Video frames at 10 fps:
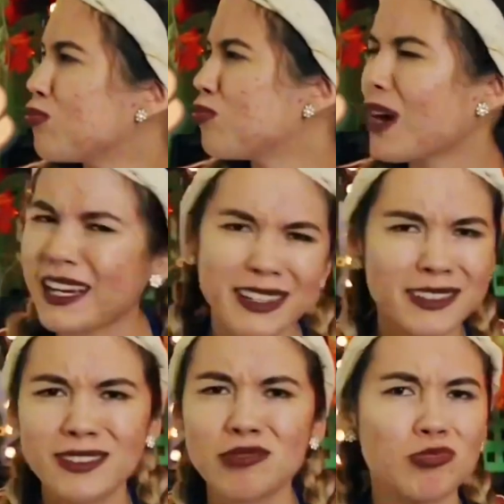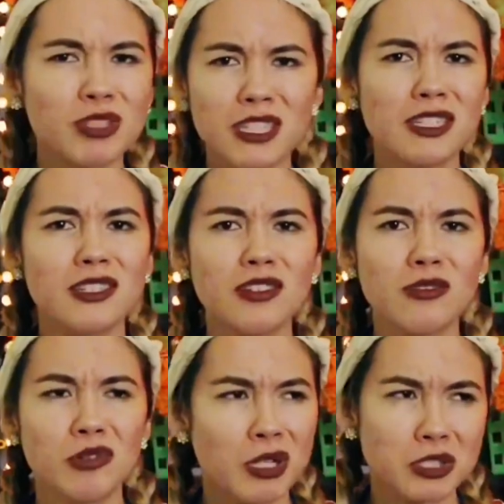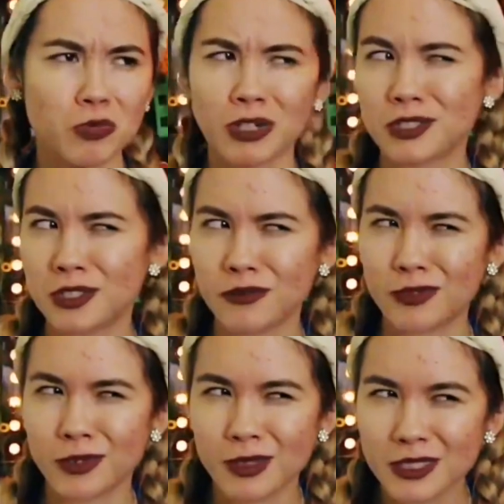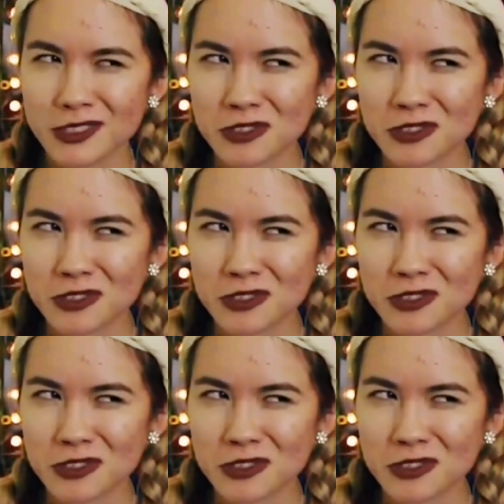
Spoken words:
why wouldn't you? You guys watched it for a reason,